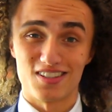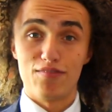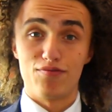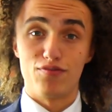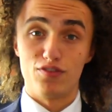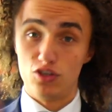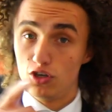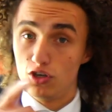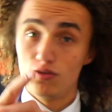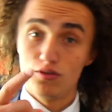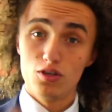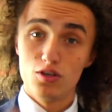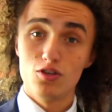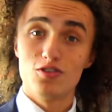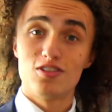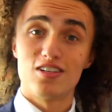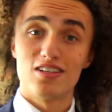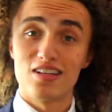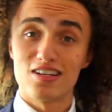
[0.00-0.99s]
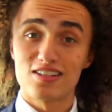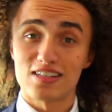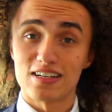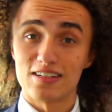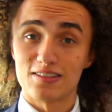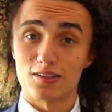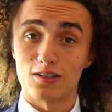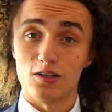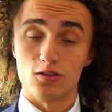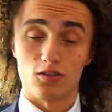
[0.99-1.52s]
If you use the
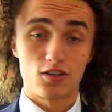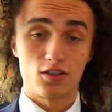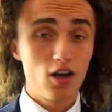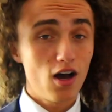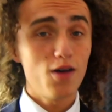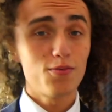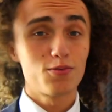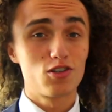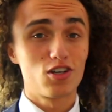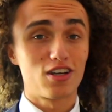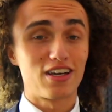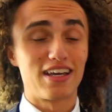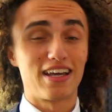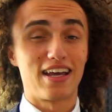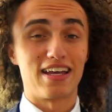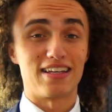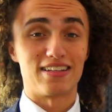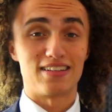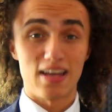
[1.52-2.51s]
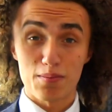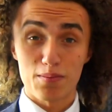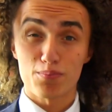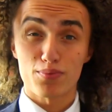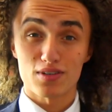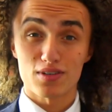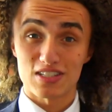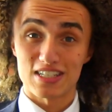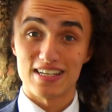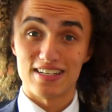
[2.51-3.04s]
discount code COPS, you can get
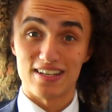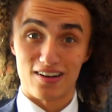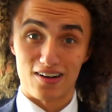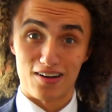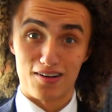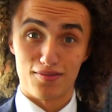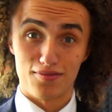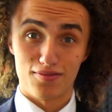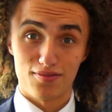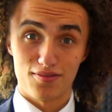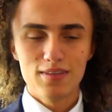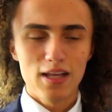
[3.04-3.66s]
10% off.